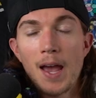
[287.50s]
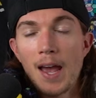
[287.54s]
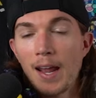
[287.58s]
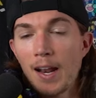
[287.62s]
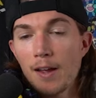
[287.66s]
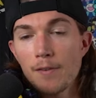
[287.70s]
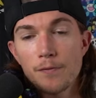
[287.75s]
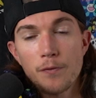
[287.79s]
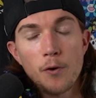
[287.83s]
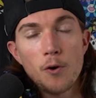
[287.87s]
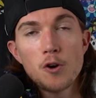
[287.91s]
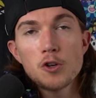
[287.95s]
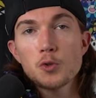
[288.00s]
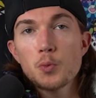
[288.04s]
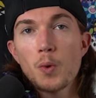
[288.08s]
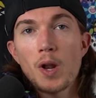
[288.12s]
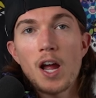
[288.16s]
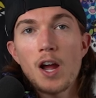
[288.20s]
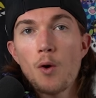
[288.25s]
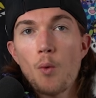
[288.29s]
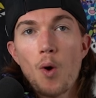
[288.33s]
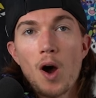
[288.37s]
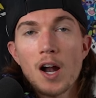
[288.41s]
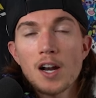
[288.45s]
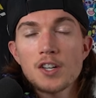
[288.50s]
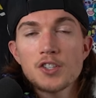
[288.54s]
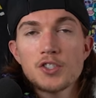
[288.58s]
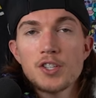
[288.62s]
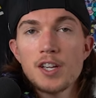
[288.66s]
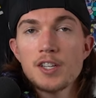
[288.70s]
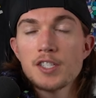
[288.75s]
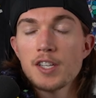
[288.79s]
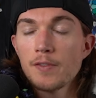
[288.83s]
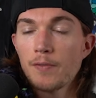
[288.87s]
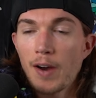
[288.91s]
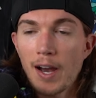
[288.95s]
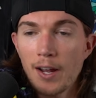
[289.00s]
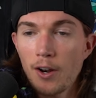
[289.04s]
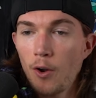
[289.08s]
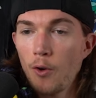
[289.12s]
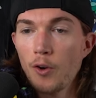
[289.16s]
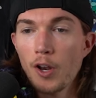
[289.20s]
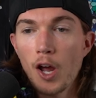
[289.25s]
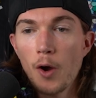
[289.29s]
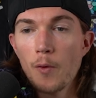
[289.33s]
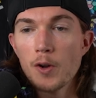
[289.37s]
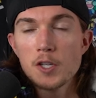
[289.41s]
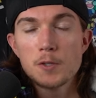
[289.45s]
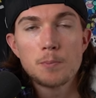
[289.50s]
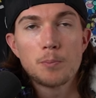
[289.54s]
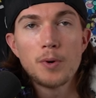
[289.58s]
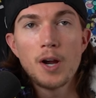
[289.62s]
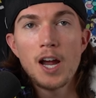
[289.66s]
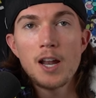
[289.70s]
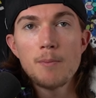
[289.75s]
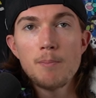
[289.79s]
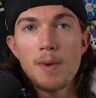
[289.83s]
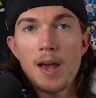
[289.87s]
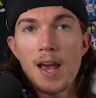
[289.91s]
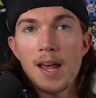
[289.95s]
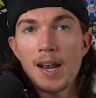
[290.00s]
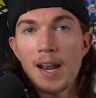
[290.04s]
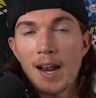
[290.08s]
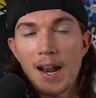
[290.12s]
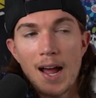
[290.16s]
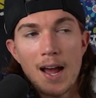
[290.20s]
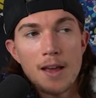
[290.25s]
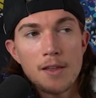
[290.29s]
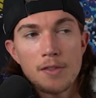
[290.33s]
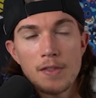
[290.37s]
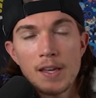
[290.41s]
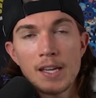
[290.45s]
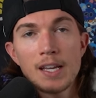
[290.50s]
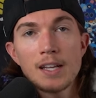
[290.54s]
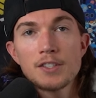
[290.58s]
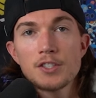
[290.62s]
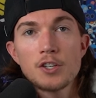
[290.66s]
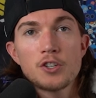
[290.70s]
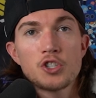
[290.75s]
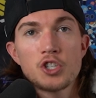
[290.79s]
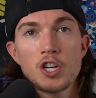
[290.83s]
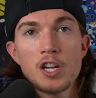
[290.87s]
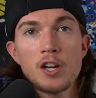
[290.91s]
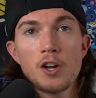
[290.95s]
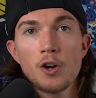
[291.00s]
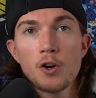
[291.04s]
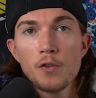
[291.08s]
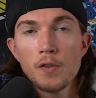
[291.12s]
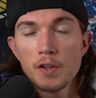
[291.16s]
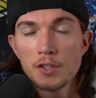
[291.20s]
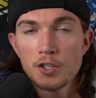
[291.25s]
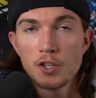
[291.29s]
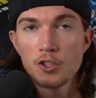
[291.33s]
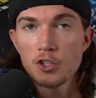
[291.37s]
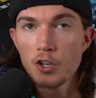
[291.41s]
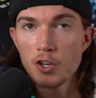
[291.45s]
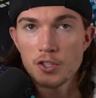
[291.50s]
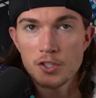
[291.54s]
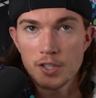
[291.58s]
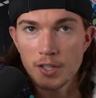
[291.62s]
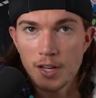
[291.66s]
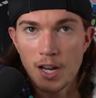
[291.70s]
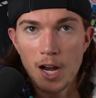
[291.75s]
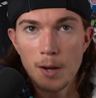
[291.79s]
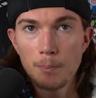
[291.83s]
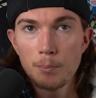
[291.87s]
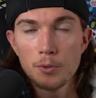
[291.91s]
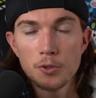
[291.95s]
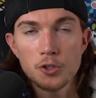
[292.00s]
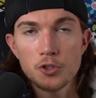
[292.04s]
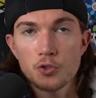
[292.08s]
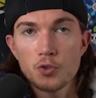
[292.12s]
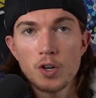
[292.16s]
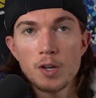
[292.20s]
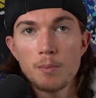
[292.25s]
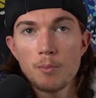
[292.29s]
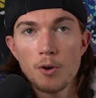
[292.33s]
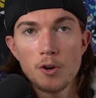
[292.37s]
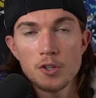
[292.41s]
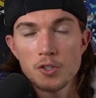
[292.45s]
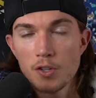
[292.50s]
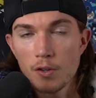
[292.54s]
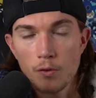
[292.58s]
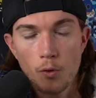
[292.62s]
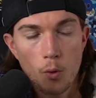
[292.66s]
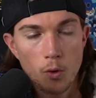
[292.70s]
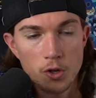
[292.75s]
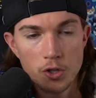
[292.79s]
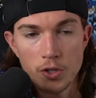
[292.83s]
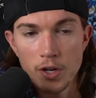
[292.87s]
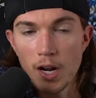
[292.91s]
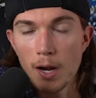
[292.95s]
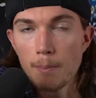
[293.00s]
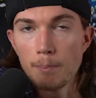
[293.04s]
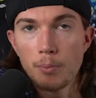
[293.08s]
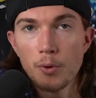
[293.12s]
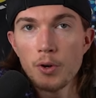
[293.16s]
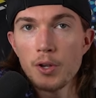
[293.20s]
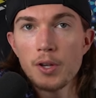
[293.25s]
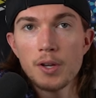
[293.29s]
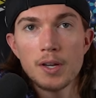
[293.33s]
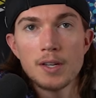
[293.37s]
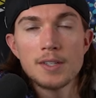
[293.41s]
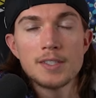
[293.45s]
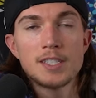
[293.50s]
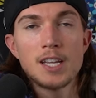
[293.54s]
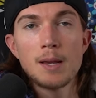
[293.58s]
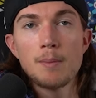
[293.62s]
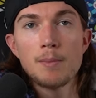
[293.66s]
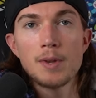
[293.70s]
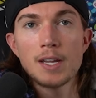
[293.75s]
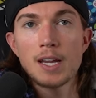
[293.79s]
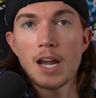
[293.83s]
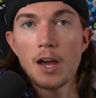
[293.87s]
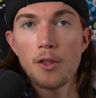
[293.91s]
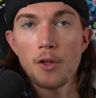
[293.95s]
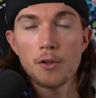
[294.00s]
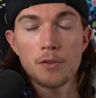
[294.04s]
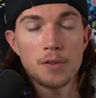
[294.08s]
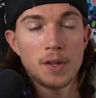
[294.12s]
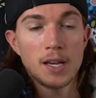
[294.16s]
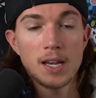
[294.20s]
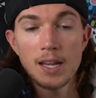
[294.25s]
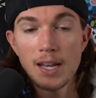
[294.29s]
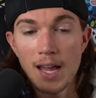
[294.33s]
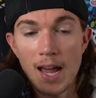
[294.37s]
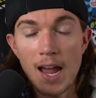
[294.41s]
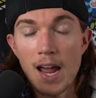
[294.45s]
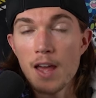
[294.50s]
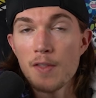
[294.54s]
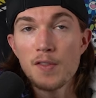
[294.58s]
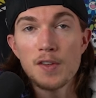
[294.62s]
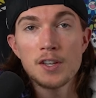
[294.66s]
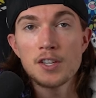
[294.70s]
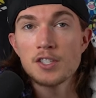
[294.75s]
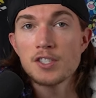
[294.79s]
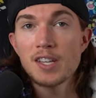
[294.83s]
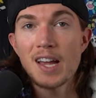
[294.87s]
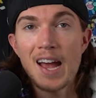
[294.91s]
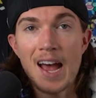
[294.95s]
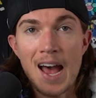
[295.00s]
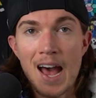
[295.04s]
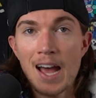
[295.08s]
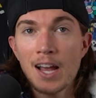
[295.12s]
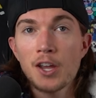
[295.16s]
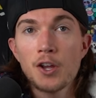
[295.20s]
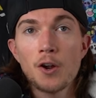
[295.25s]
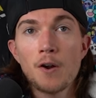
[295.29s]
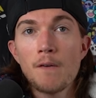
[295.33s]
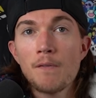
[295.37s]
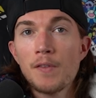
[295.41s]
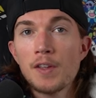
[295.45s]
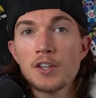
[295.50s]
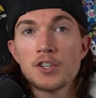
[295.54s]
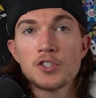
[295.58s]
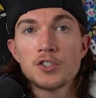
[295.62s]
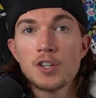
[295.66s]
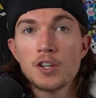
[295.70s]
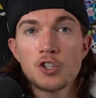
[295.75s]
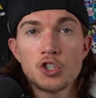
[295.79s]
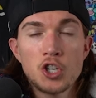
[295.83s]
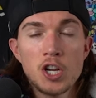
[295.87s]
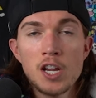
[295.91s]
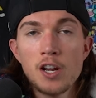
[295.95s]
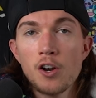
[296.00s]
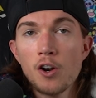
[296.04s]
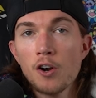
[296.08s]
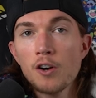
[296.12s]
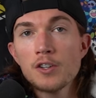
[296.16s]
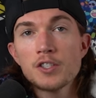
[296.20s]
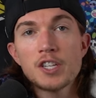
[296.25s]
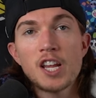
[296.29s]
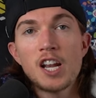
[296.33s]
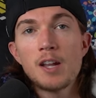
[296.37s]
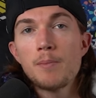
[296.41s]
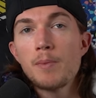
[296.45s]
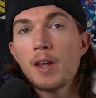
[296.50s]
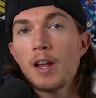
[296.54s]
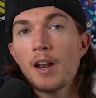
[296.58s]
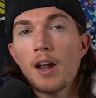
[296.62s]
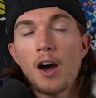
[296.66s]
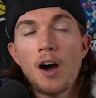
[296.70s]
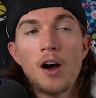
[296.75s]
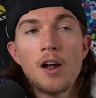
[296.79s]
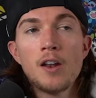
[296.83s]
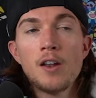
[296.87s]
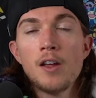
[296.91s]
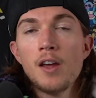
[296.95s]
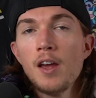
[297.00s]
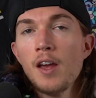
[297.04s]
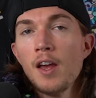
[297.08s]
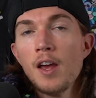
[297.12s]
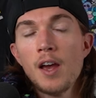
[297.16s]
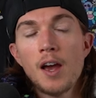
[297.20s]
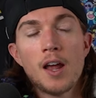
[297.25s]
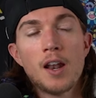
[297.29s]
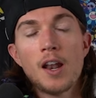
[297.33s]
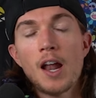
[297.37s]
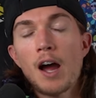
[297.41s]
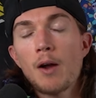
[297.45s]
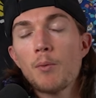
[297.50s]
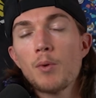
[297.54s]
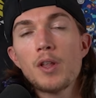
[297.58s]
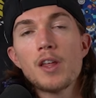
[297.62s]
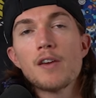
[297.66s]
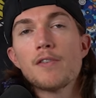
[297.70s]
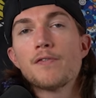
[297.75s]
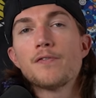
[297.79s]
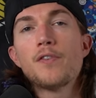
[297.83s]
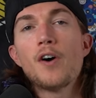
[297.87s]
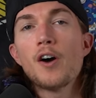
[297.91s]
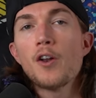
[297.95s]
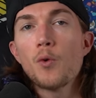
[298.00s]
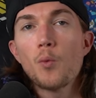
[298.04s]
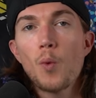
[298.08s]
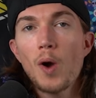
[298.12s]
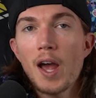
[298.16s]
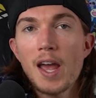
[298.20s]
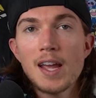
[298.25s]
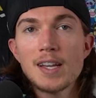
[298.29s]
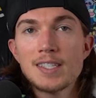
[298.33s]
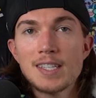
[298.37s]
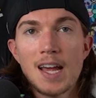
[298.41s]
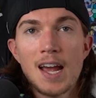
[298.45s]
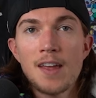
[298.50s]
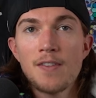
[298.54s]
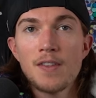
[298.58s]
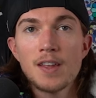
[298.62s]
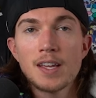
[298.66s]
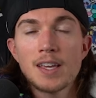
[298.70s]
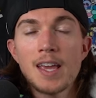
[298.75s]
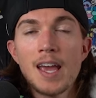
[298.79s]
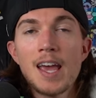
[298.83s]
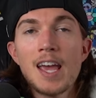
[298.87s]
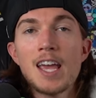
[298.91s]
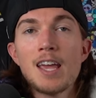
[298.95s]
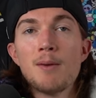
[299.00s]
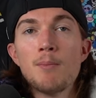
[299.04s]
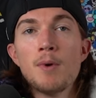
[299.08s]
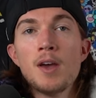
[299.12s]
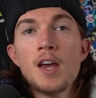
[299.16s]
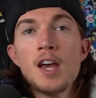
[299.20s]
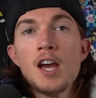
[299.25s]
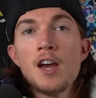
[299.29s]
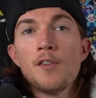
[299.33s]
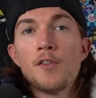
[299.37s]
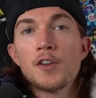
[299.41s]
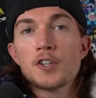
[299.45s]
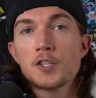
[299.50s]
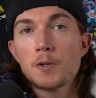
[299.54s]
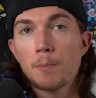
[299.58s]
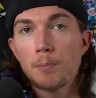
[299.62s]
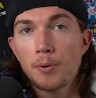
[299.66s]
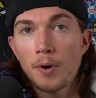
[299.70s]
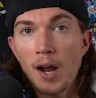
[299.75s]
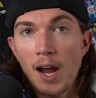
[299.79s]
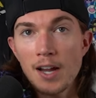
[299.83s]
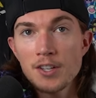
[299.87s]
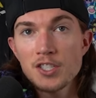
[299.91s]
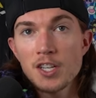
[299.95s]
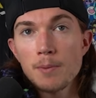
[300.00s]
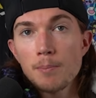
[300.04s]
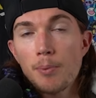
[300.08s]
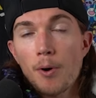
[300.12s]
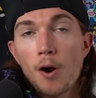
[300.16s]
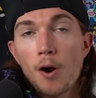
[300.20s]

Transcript: And at first, when I watch this, if I don't know it's Breadman and I think it's a cheater, this is just a couple streamers. Of course, you got Booyah and Tim together thinking, hey, this is a hacker, this is a cheater. It's going to be a not really fun way to end the game. The surprising